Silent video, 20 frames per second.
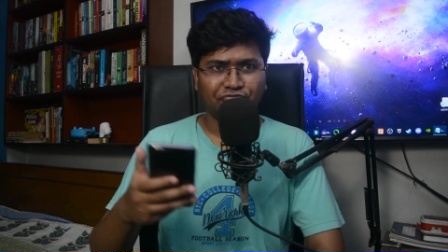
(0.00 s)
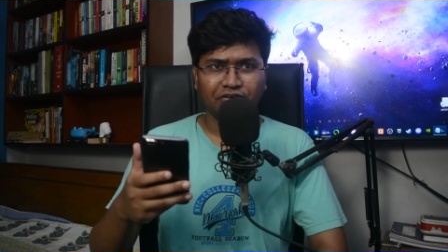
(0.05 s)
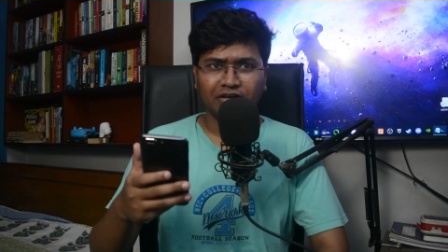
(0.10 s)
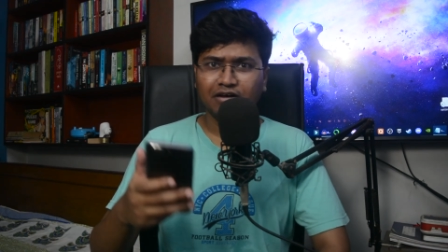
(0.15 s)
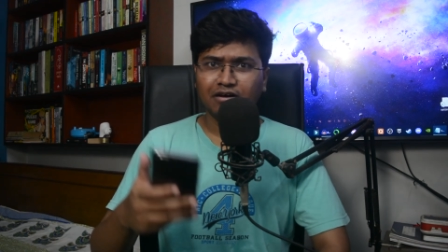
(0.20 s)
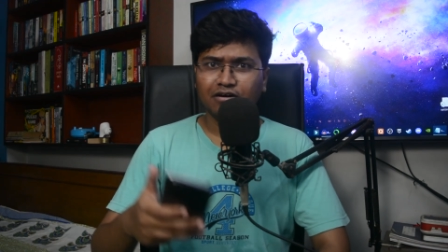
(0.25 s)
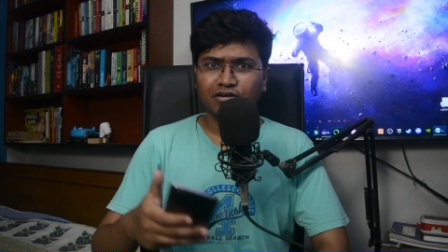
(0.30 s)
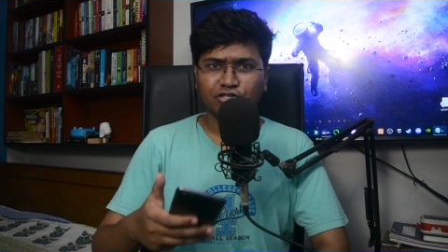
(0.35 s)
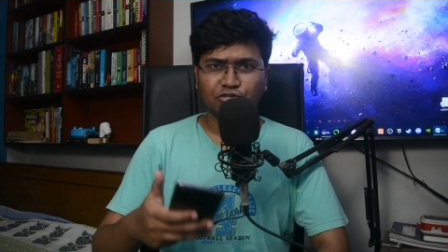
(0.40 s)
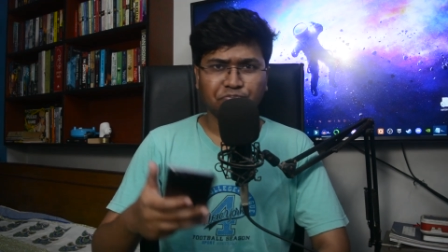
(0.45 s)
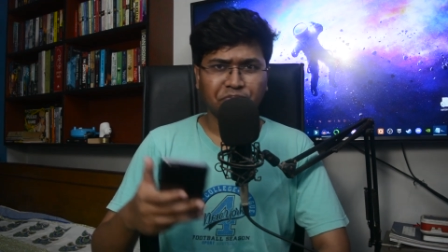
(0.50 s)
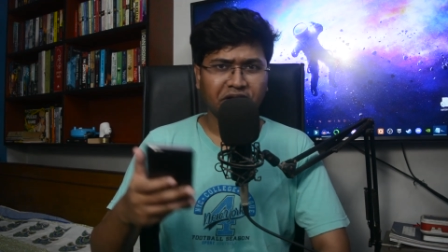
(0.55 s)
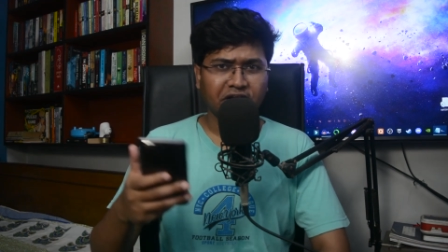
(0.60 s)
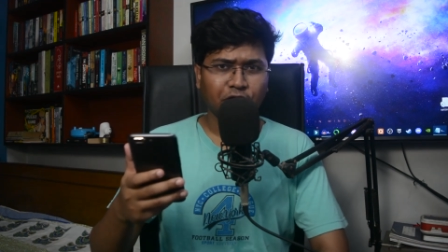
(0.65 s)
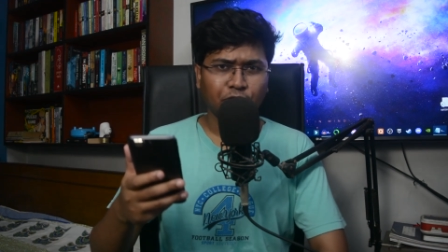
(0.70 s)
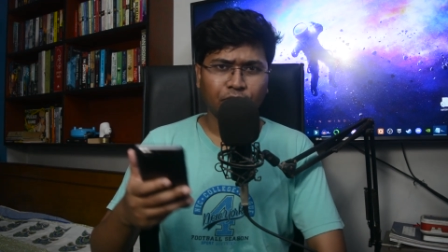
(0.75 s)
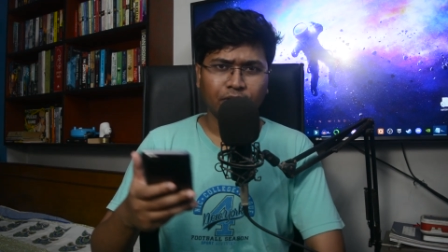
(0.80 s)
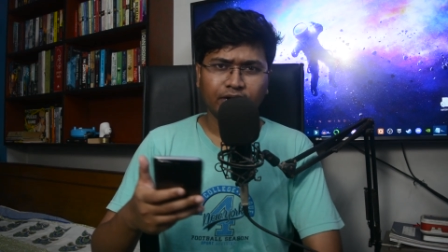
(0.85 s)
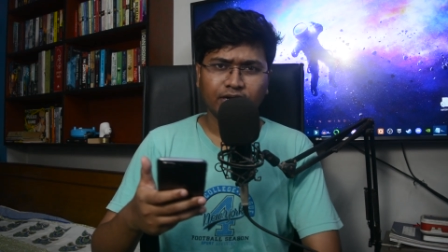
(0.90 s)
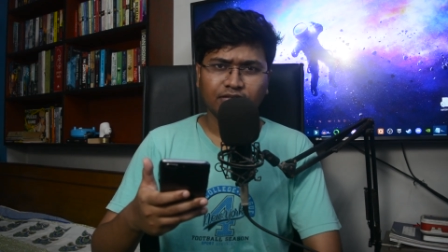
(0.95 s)
figure
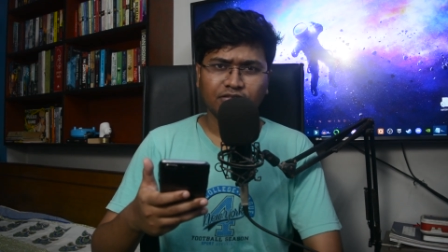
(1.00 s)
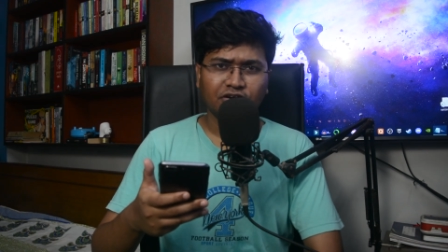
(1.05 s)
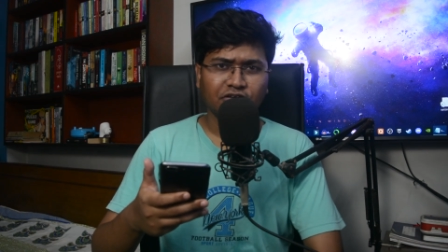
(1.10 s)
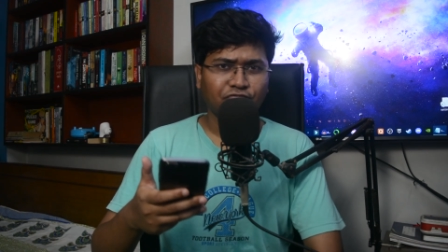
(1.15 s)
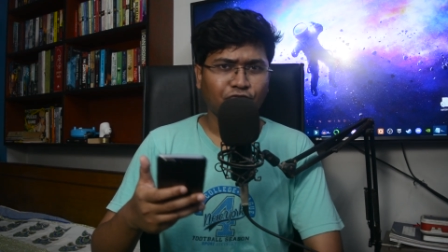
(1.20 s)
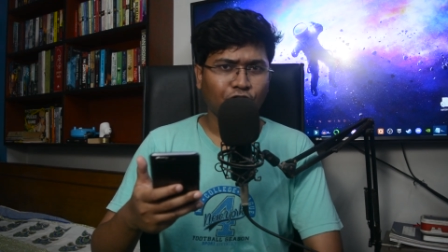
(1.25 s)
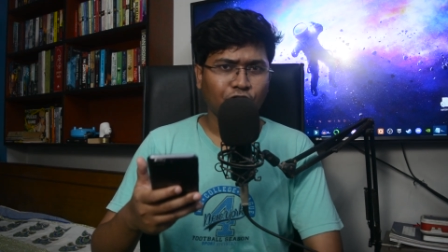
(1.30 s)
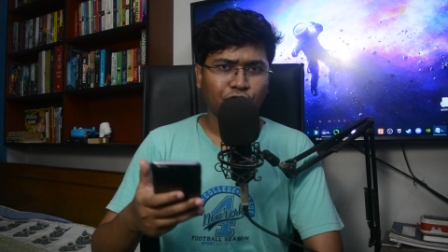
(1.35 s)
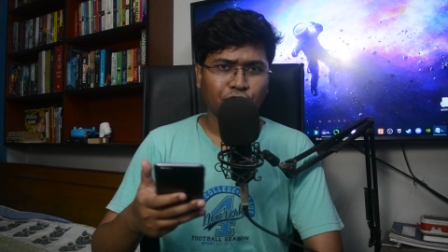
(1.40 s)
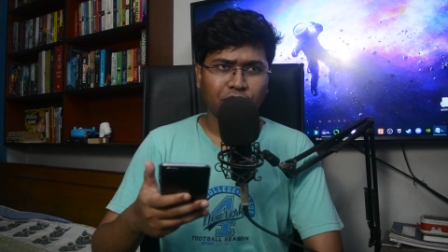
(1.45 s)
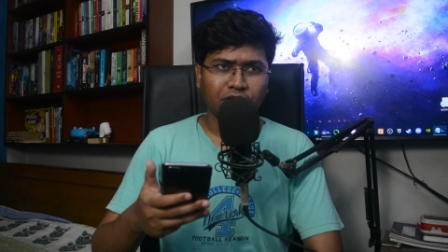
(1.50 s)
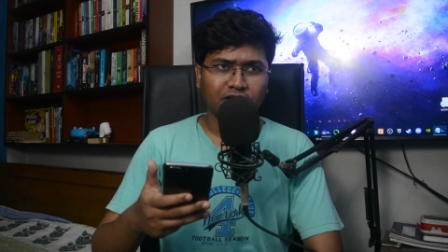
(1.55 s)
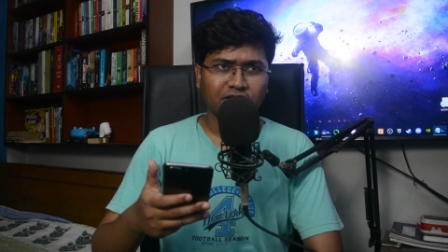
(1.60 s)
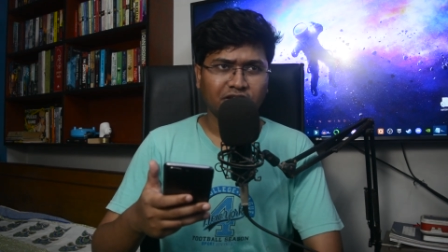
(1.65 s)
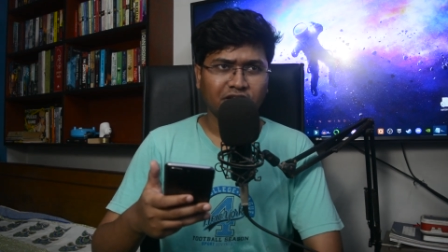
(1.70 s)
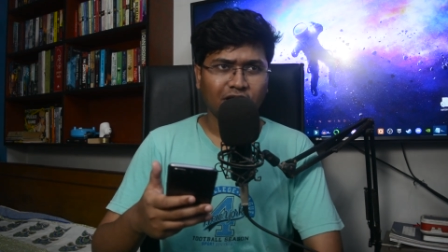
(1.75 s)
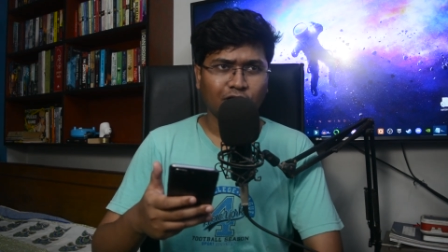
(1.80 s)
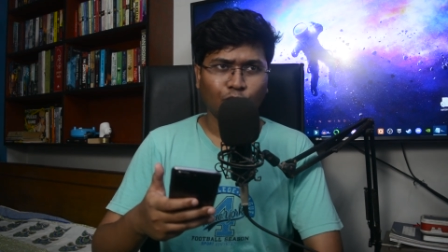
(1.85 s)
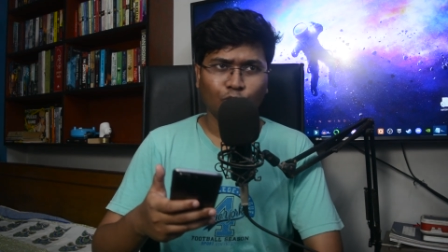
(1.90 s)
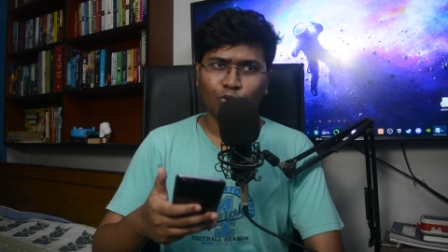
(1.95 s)
spring 23 fall
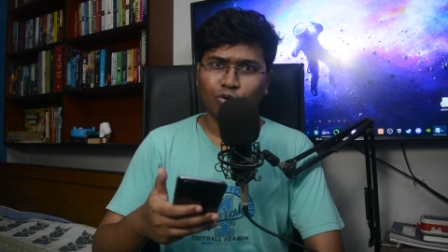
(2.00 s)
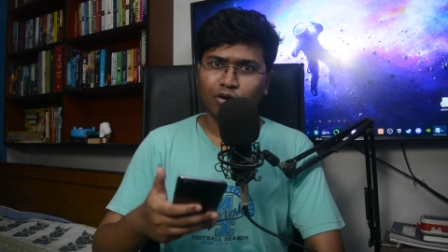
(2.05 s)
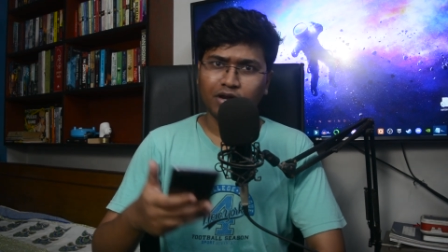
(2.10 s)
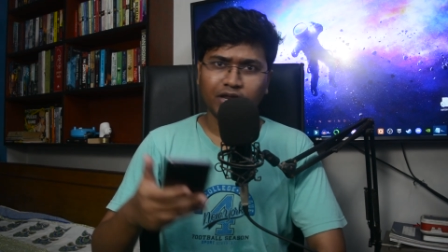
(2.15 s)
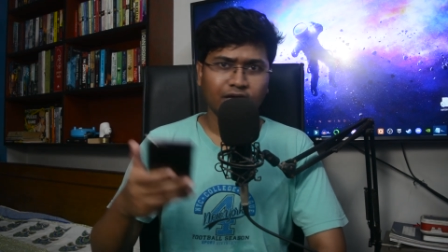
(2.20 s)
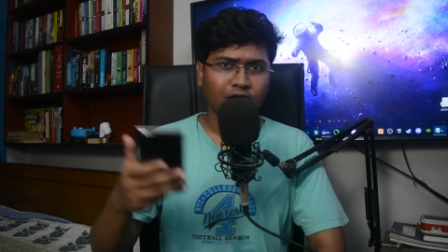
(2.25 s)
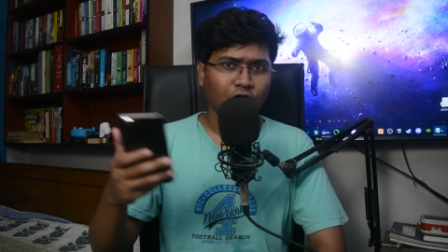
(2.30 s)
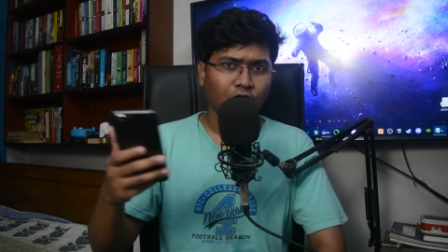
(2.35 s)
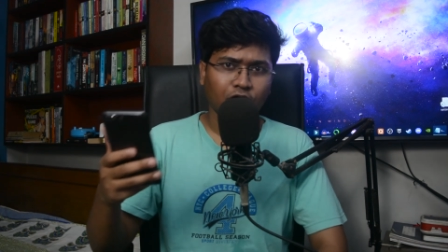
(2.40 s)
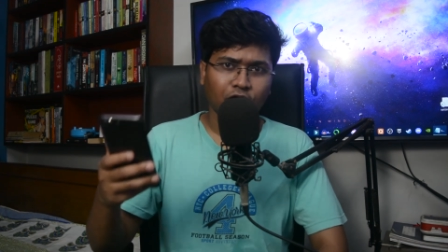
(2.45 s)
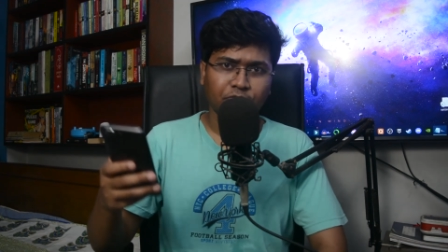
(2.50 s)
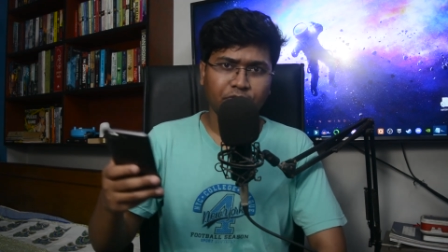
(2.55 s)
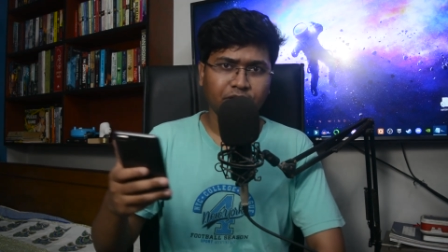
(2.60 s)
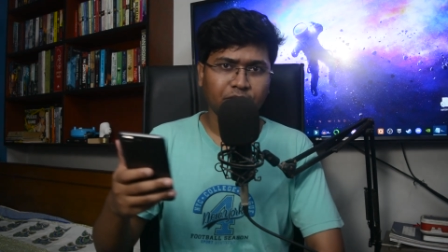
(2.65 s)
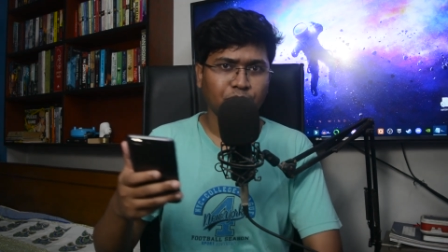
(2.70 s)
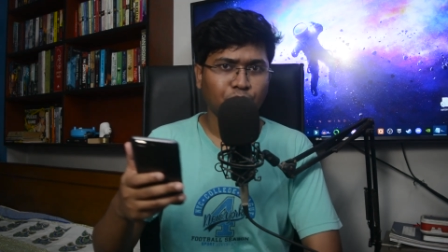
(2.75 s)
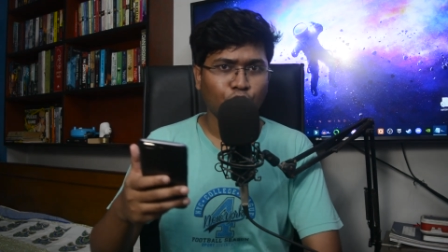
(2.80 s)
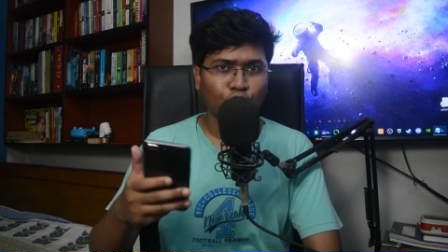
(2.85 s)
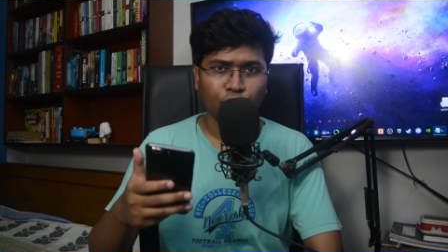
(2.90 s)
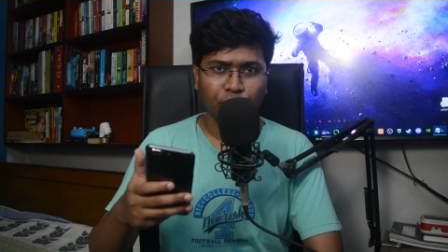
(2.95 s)
23 are only gonna
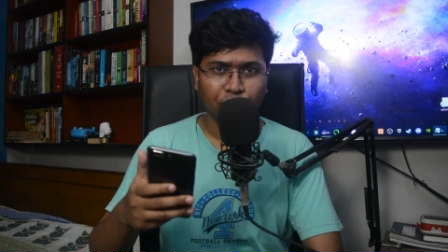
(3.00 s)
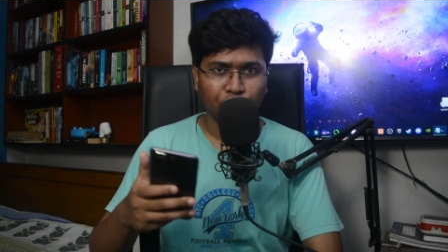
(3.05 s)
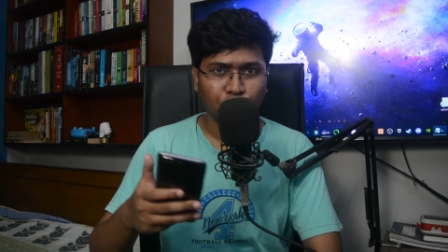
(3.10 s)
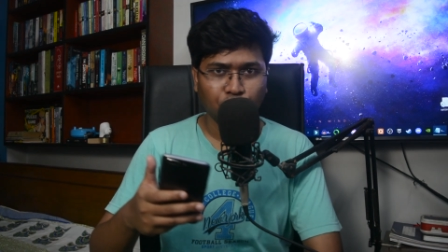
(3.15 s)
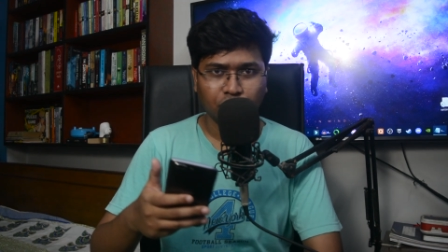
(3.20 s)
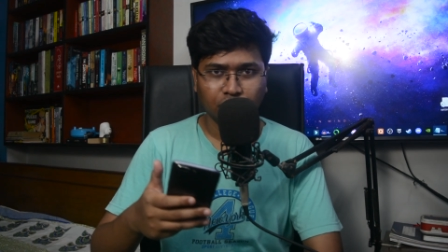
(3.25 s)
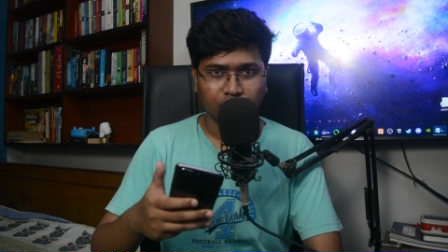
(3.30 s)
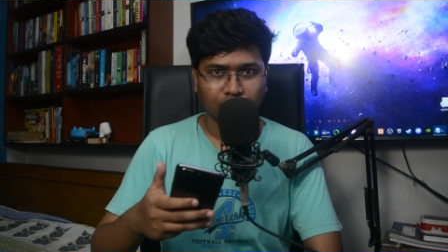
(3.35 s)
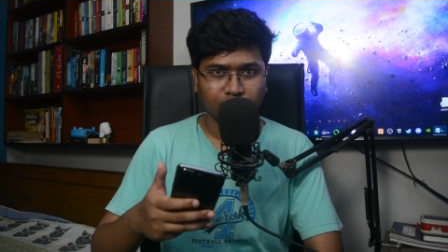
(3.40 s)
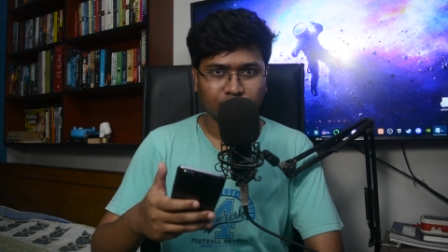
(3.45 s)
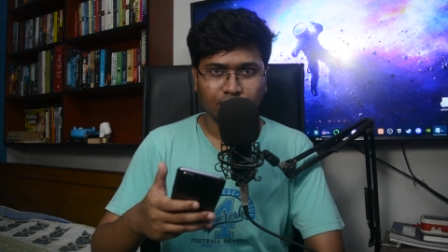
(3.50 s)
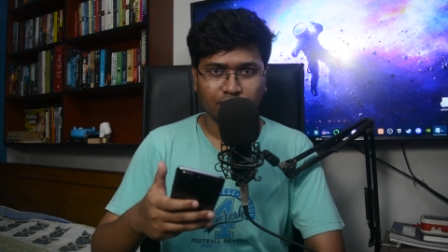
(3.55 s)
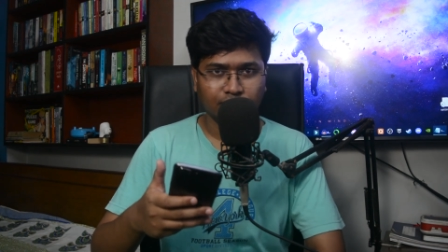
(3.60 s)
be more brutal